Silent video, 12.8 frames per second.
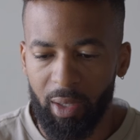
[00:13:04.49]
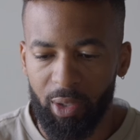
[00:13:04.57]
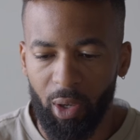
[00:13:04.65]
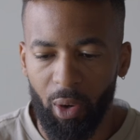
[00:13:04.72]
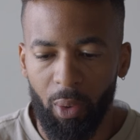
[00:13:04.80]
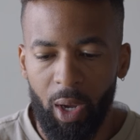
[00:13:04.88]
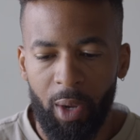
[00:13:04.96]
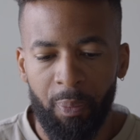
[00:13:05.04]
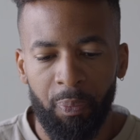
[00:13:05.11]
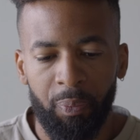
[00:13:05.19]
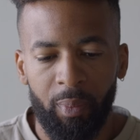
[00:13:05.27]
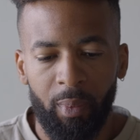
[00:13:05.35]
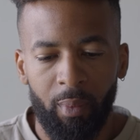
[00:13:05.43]
So
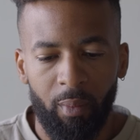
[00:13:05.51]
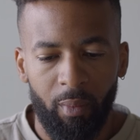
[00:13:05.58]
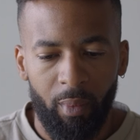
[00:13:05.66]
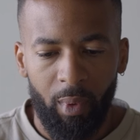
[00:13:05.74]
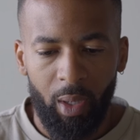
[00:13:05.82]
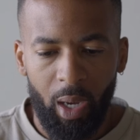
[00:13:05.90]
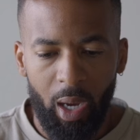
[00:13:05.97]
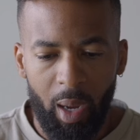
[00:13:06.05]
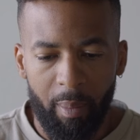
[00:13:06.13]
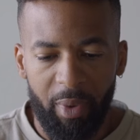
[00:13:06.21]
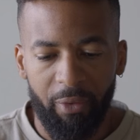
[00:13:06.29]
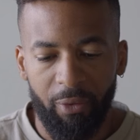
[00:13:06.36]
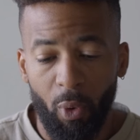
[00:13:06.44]

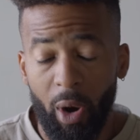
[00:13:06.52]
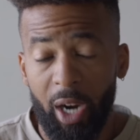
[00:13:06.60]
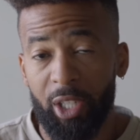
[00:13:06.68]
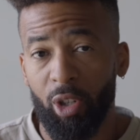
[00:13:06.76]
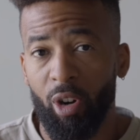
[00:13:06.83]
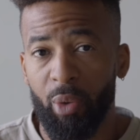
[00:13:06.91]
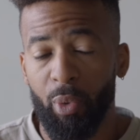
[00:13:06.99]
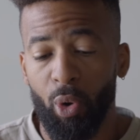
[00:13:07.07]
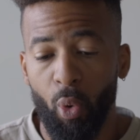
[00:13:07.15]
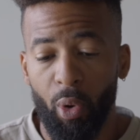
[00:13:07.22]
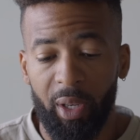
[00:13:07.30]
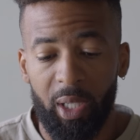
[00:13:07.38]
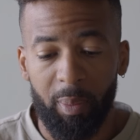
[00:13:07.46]
before I started
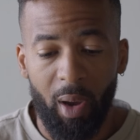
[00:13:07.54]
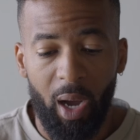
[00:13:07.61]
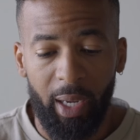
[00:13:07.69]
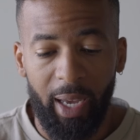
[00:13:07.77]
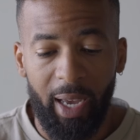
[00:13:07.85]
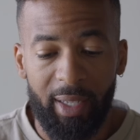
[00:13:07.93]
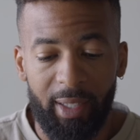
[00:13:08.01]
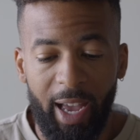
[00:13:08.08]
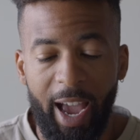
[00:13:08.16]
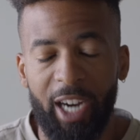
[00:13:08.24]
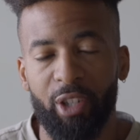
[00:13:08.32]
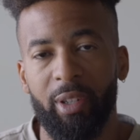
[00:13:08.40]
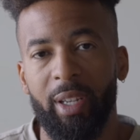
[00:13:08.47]
recording this podcast, I
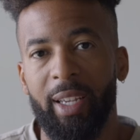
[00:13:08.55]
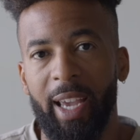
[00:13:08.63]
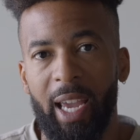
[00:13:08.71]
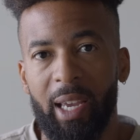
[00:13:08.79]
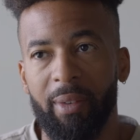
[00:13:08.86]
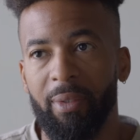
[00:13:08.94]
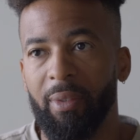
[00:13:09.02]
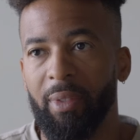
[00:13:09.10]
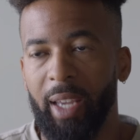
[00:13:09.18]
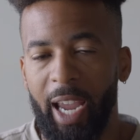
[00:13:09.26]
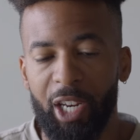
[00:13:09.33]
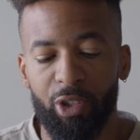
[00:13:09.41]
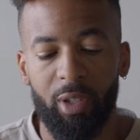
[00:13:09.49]
actually gave the
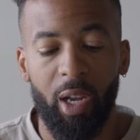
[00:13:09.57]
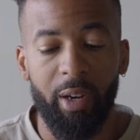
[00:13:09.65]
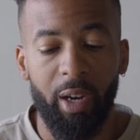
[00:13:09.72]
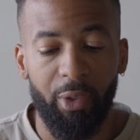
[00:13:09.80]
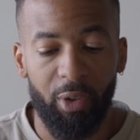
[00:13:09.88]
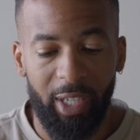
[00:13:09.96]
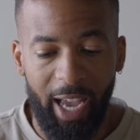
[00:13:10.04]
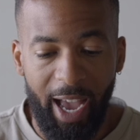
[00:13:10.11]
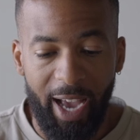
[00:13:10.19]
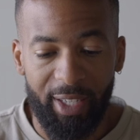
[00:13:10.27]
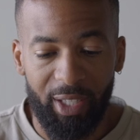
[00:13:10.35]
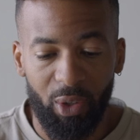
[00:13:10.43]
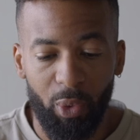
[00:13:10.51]
agent another
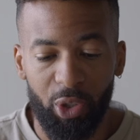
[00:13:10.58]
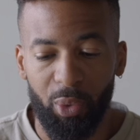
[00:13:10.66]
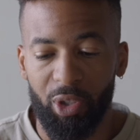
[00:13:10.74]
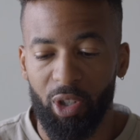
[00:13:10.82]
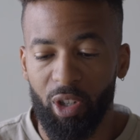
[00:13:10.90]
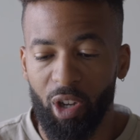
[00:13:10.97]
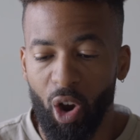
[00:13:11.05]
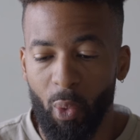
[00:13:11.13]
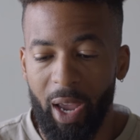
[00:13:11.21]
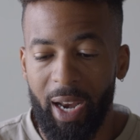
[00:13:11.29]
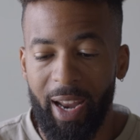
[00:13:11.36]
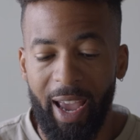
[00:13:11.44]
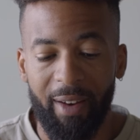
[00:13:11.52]
task, which was to go
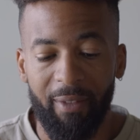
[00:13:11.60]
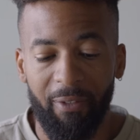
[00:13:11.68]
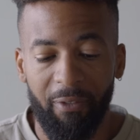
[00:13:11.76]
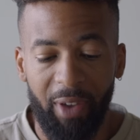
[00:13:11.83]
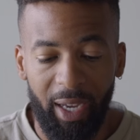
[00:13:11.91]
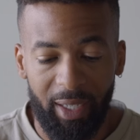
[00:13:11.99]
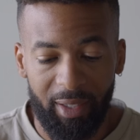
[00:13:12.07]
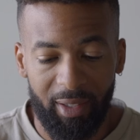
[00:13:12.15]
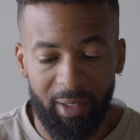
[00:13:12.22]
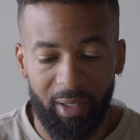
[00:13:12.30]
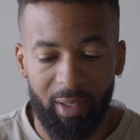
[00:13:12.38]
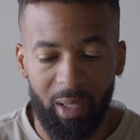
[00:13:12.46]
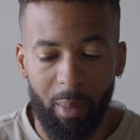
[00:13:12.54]
in and fix
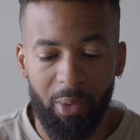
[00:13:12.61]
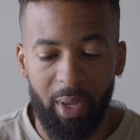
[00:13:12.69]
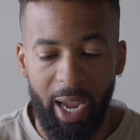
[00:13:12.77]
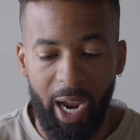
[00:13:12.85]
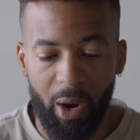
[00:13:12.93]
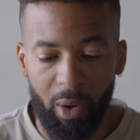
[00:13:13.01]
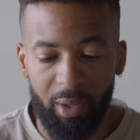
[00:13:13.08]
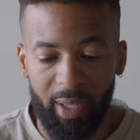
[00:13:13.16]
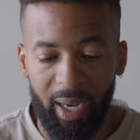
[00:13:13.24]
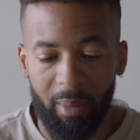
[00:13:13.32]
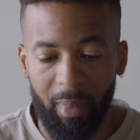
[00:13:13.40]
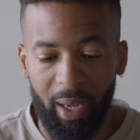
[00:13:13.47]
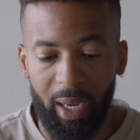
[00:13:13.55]
some of the errors that
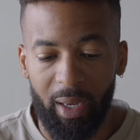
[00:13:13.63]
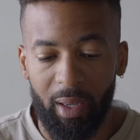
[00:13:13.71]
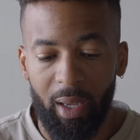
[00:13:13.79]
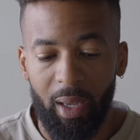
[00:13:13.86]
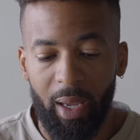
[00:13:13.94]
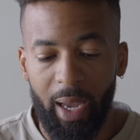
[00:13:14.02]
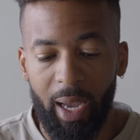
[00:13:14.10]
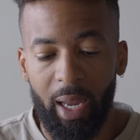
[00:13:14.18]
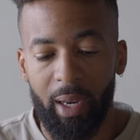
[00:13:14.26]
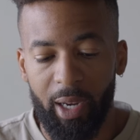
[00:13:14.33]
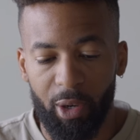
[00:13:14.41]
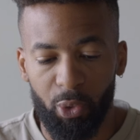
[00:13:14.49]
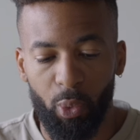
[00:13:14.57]
it made. And
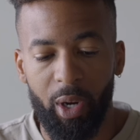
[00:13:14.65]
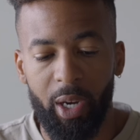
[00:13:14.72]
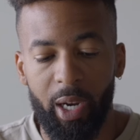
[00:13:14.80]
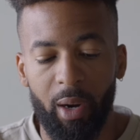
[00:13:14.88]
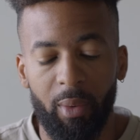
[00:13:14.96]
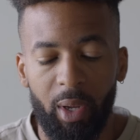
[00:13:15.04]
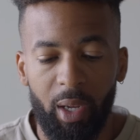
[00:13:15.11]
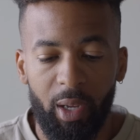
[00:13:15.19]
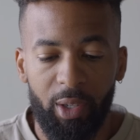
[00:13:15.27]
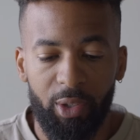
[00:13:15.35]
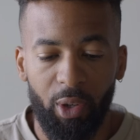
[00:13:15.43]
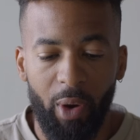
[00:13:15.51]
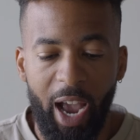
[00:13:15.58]
here's one here.
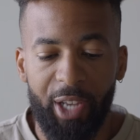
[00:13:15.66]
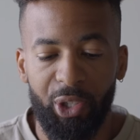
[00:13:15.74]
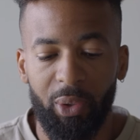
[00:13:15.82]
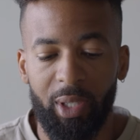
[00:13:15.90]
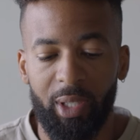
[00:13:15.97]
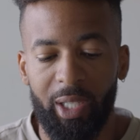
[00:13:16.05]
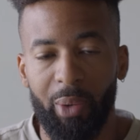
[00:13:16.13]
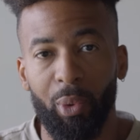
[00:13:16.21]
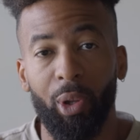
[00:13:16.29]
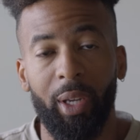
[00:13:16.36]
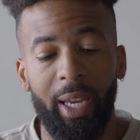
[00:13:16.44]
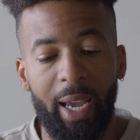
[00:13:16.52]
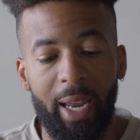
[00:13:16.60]
So as you can see, we're
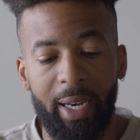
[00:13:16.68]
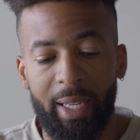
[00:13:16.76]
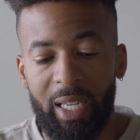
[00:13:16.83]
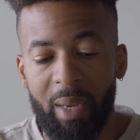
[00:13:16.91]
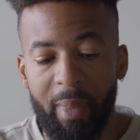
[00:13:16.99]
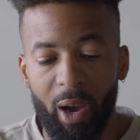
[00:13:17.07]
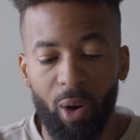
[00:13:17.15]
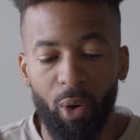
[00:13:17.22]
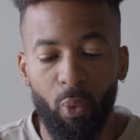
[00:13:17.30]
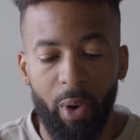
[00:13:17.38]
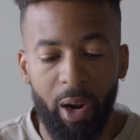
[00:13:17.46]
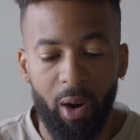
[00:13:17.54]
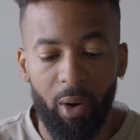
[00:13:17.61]
looking at an email
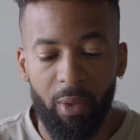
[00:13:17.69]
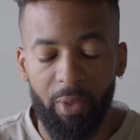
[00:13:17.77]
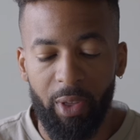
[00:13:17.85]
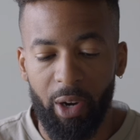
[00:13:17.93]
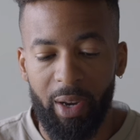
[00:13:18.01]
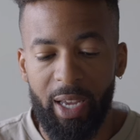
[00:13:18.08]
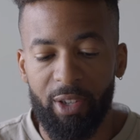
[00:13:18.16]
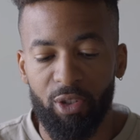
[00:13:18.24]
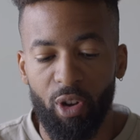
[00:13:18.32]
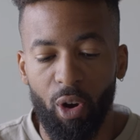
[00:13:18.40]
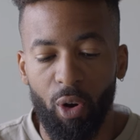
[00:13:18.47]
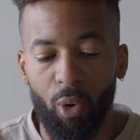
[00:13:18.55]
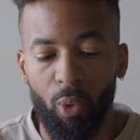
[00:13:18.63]
where there is
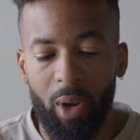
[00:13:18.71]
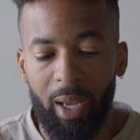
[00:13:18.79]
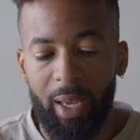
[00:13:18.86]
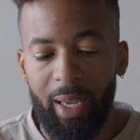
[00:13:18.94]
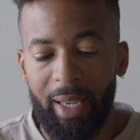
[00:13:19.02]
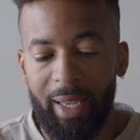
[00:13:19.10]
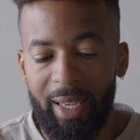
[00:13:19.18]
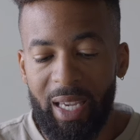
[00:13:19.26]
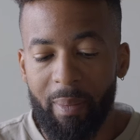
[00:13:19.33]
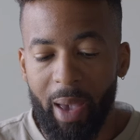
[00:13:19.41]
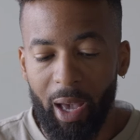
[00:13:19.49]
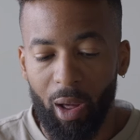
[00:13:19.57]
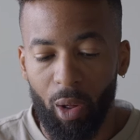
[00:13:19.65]
no
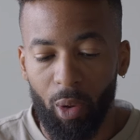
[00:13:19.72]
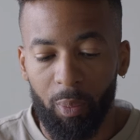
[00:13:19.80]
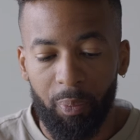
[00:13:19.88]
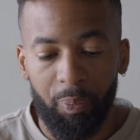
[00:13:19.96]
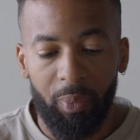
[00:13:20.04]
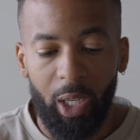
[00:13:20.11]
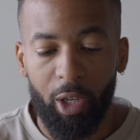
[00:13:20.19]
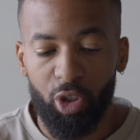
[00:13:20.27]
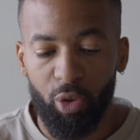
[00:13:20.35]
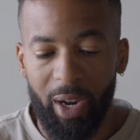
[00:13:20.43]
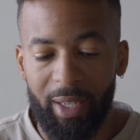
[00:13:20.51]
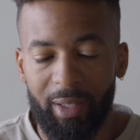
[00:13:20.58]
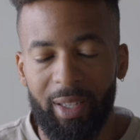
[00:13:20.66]
email
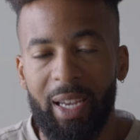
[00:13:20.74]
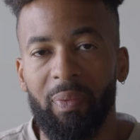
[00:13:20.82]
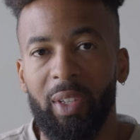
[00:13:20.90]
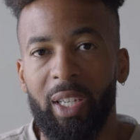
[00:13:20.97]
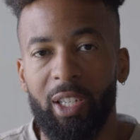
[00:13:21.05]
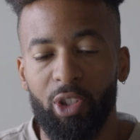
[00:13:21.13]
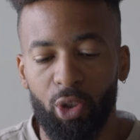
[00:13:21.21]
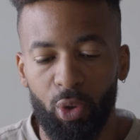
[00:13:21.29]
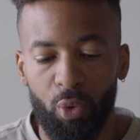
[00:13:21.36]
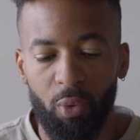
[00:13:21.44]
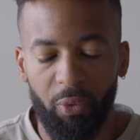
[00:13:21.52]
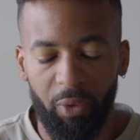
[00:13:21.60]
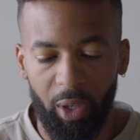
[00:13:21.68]
address in the
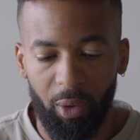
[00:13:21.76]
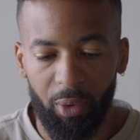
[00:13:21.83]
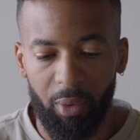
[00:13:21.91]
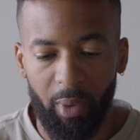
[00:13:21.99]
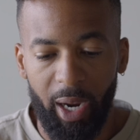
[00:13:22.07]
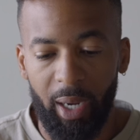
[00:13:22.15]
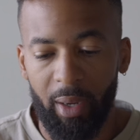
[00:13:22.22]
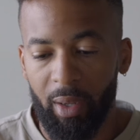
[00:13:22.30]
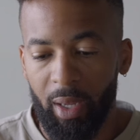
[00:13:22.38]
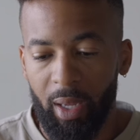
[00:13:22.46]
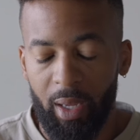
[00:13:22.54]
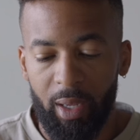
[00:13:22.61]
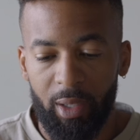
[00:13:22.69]
to field, right?
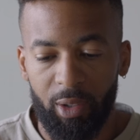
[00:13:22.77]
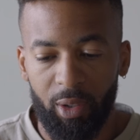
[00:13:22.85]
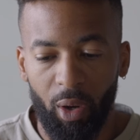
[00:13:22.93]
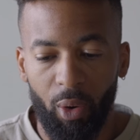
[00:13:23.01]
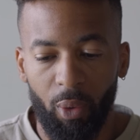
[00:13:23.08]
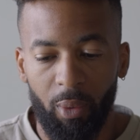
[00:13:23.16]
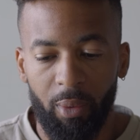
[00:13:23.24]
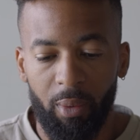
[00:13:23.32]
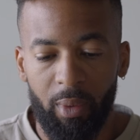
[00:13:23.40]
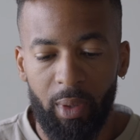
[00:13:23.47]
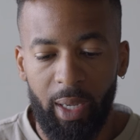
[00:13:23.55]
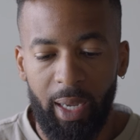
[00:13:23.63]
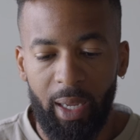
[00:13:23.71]
So
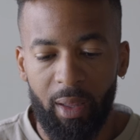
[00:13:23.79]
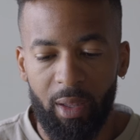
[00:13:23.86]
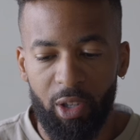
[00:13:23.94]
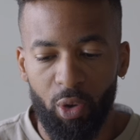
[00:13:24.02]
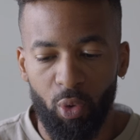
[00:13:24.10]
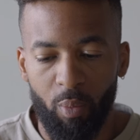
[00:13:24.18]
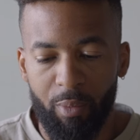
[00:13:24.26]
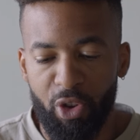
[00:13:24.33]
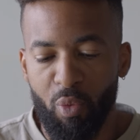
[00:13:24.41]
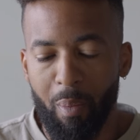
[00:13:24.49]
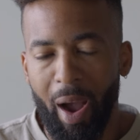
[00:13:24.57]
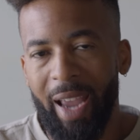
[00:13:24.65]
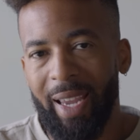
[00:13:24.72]
you
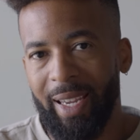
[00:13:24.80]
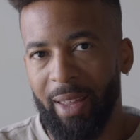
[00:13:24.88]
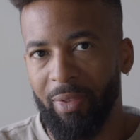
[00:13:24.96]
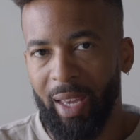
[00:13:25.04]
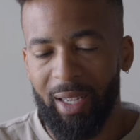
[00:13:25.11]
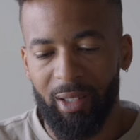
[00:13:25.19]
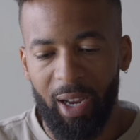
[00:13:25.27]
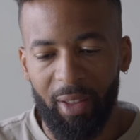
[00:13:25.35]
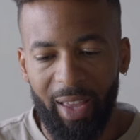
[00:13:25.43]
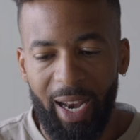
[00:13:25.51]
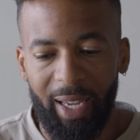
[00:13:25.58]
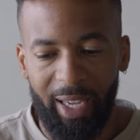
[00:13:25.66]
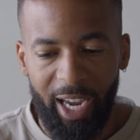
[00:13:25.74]
might get things like
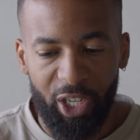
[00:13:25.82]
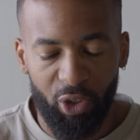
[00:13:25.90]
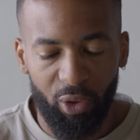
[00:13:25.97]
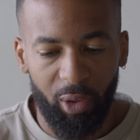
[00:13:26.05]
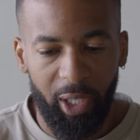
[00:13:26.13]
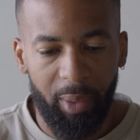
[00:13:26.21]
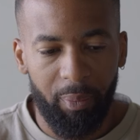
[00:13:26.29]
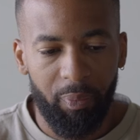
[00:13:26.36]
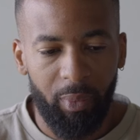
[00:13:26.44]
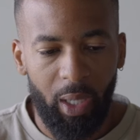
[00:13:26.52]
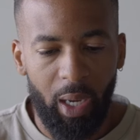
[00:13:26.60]
that occasionally.